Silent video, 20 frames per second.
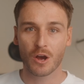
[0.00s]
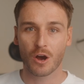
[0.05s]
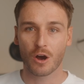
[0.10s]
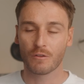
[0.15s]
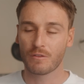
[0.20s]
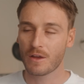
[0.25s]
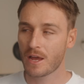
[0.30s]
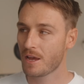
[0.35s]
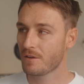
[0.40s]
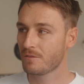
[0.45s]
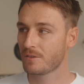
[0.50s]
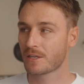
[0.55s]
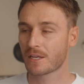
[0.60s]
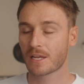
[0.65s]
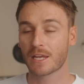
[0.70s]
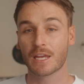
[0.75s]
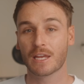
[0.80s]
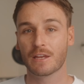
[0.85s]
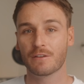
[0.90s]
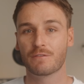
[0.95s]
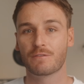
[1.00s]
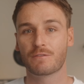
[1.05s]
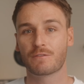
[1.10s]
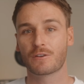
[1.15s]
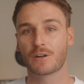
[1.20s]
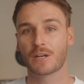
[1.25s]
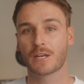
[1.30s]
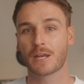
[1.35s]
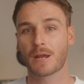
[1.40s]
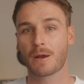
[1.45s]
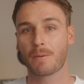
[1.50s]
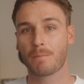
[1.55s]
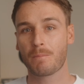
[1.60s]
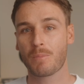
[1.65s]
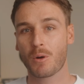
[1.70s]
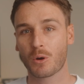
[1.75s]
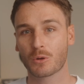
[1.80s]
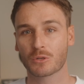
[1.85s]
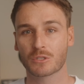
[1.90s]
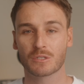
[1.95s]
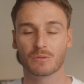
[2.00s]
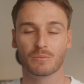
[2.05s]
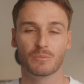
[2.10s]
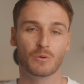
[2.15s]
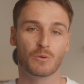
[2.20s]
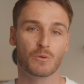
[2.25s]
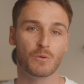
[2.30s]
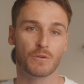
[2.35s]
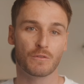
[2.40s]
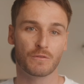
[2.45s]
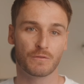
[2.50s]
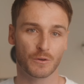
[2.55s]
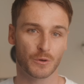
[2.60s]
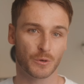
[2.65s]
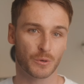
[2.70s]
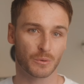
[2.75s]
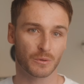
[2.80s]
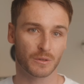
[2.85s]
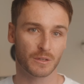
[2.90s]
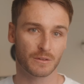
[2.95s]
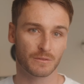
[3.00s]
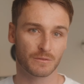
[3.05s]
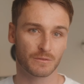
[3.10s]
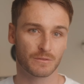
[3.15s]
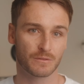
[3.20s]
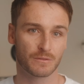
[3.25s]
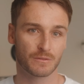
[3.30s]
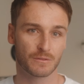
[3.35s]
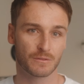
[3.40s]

of having every possible focal length.